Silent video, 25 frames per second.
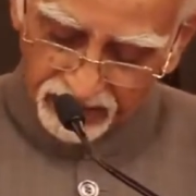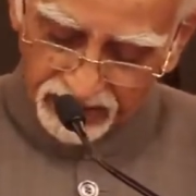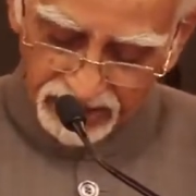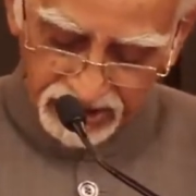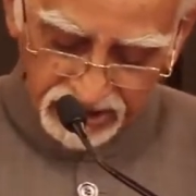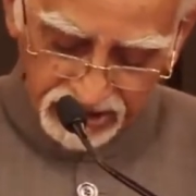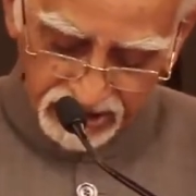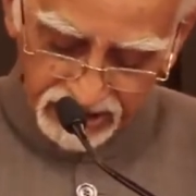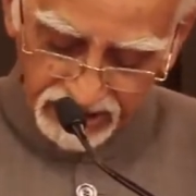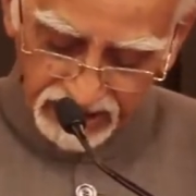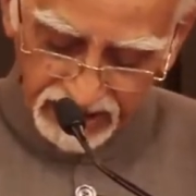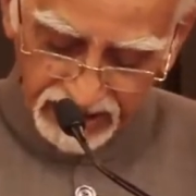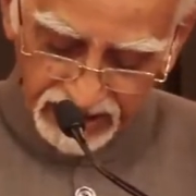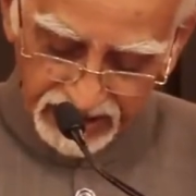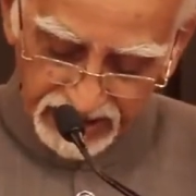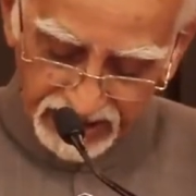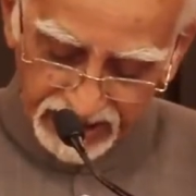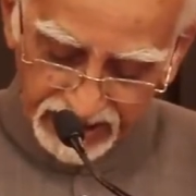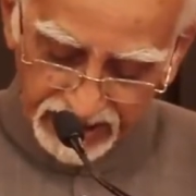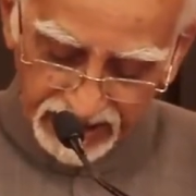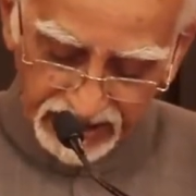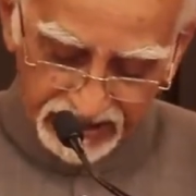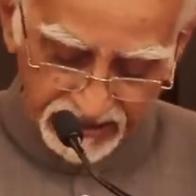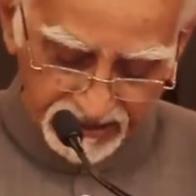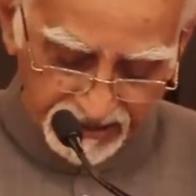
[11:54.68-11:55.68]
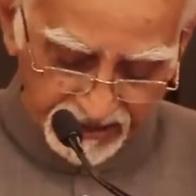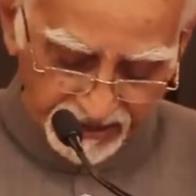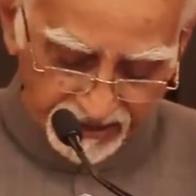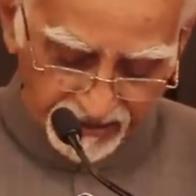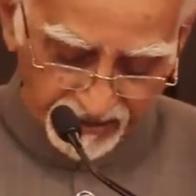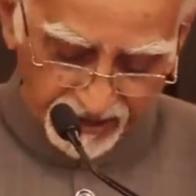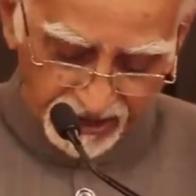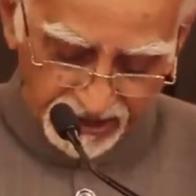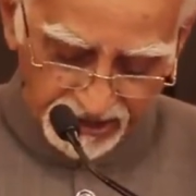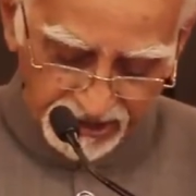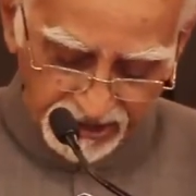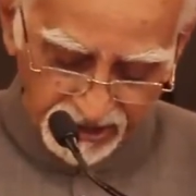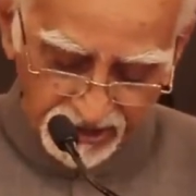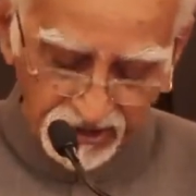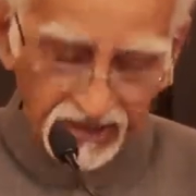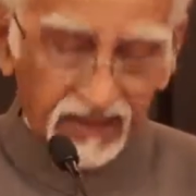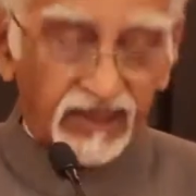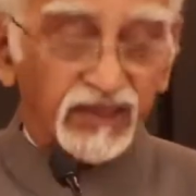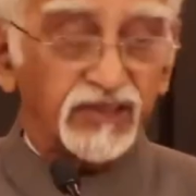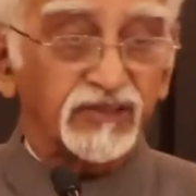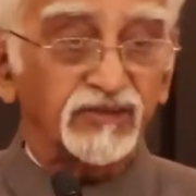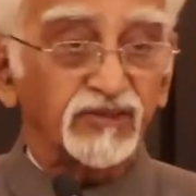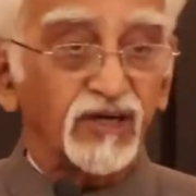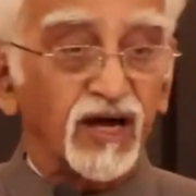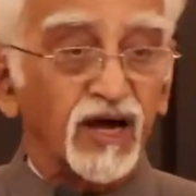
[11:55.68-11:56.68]
which integration
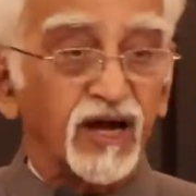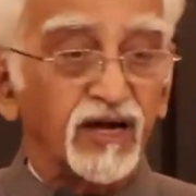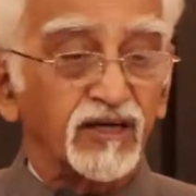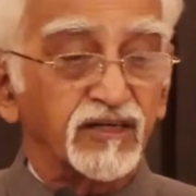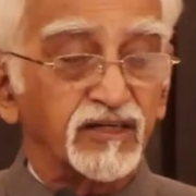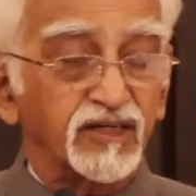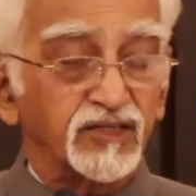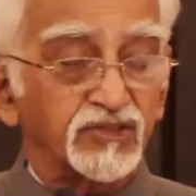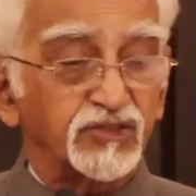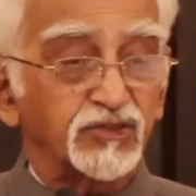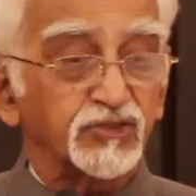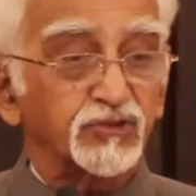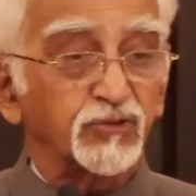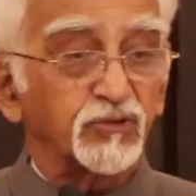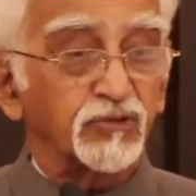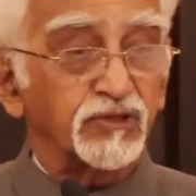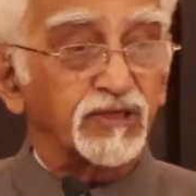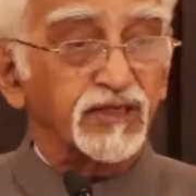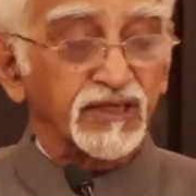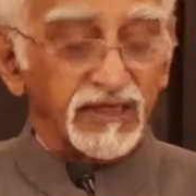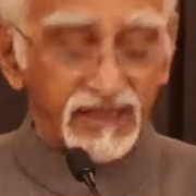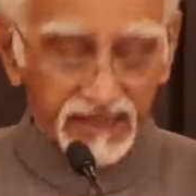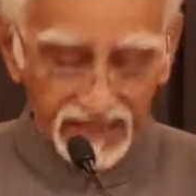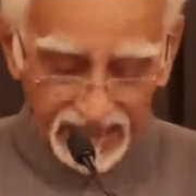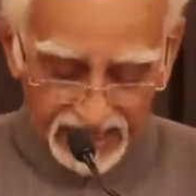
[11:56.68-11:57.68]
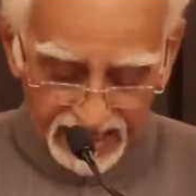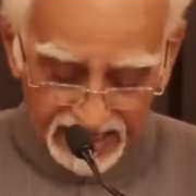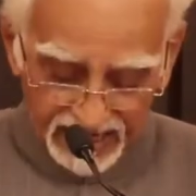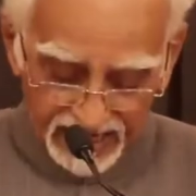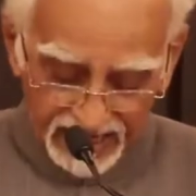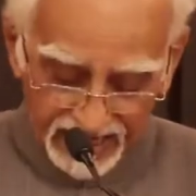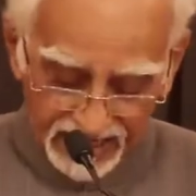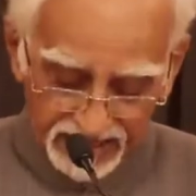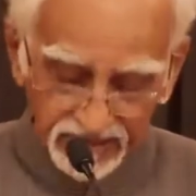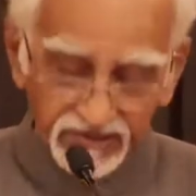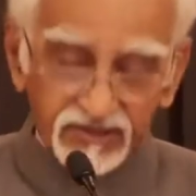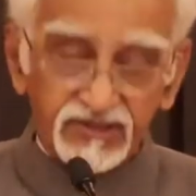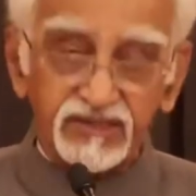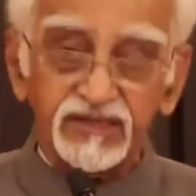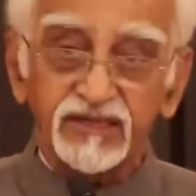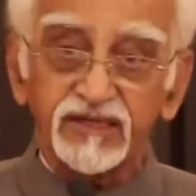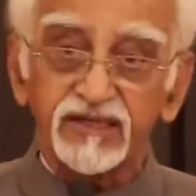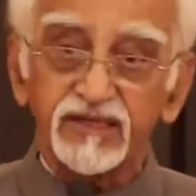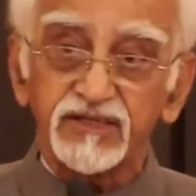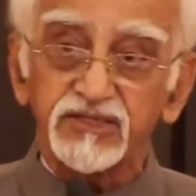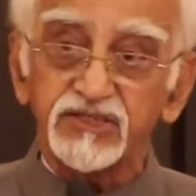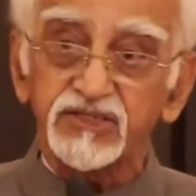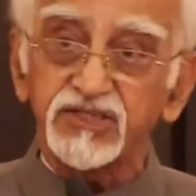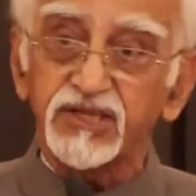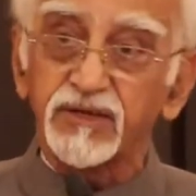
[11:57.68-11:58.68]
is understood as
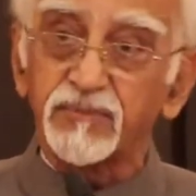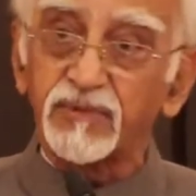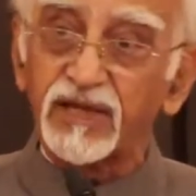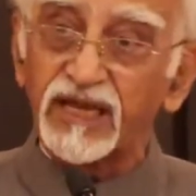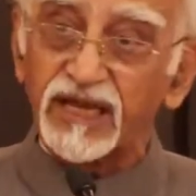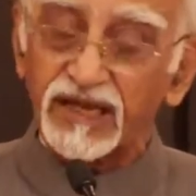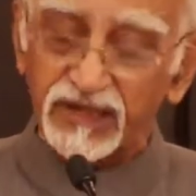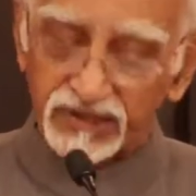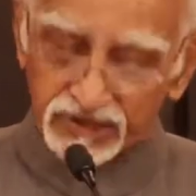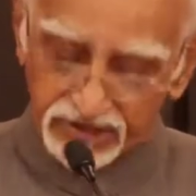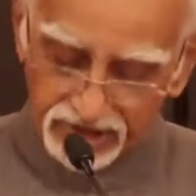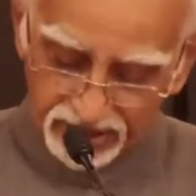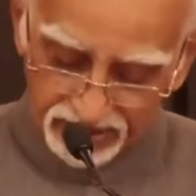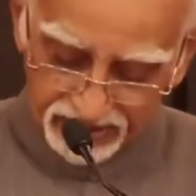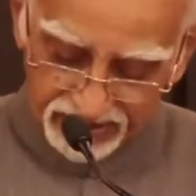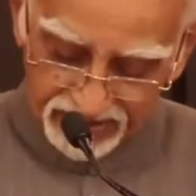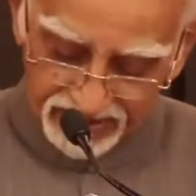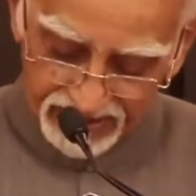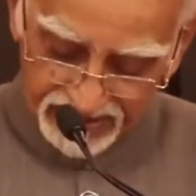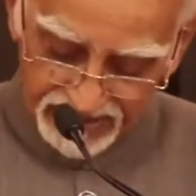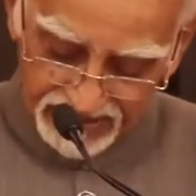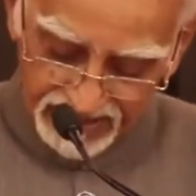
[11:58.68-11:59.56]
assimilation